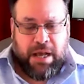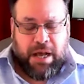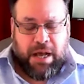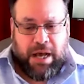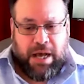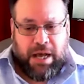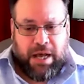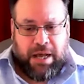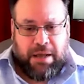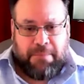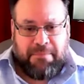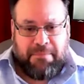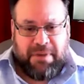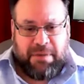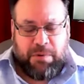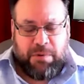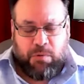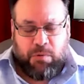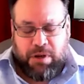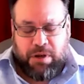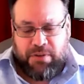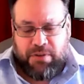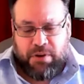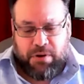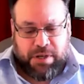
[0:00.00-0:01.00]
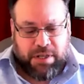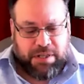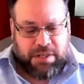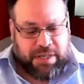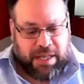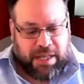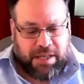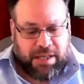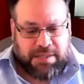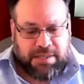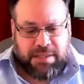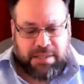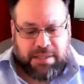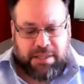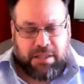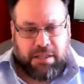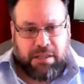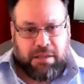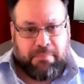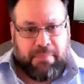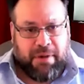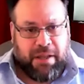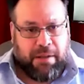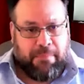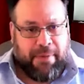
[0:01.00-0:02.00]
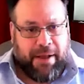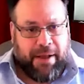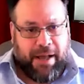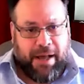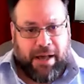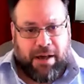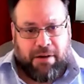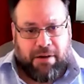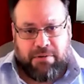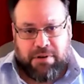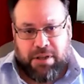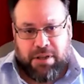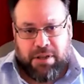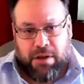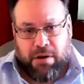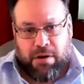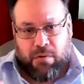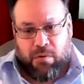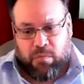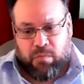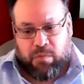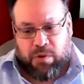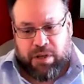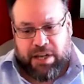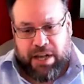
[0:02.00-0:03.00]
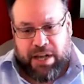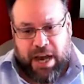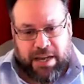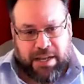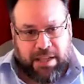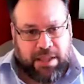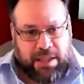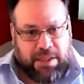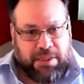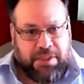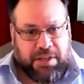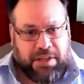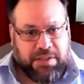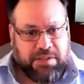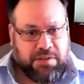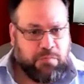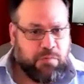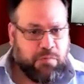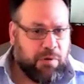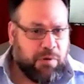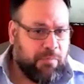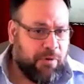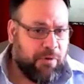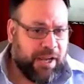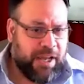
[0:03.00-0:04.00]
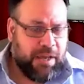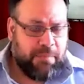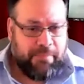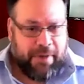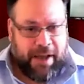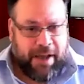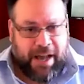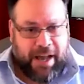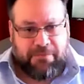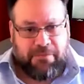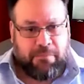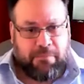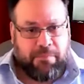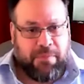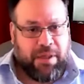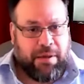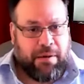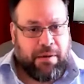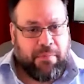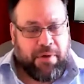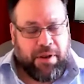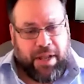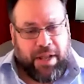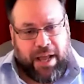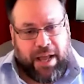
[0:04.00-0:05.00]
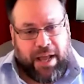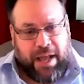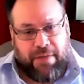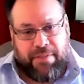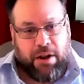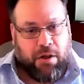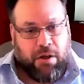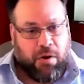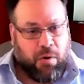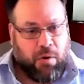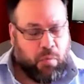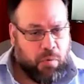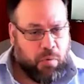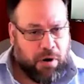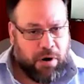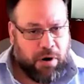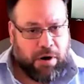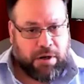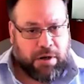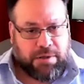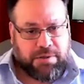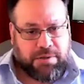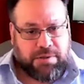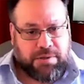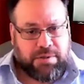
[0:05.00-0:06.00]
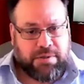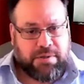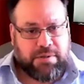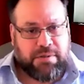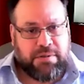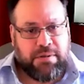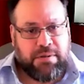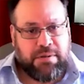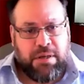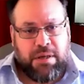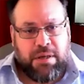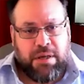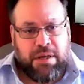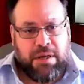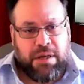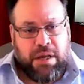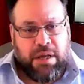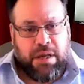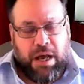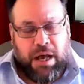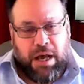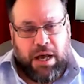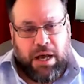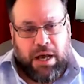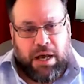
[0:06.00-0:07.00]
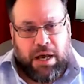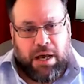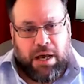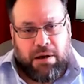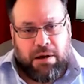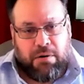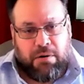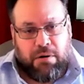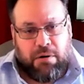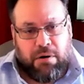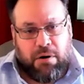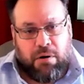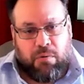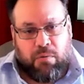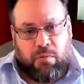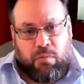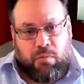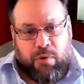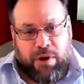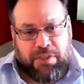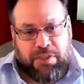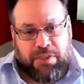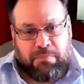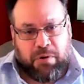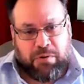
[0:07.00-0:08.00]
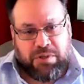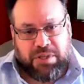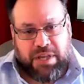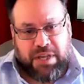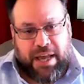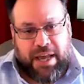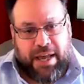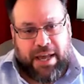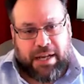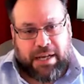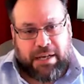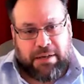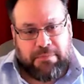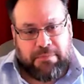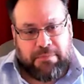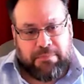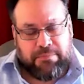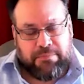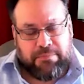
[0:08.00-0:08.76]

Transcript: Maybe one of you could tell us a little bit about, kind of the things that we're bringing back from them and how that all works with Mosaic.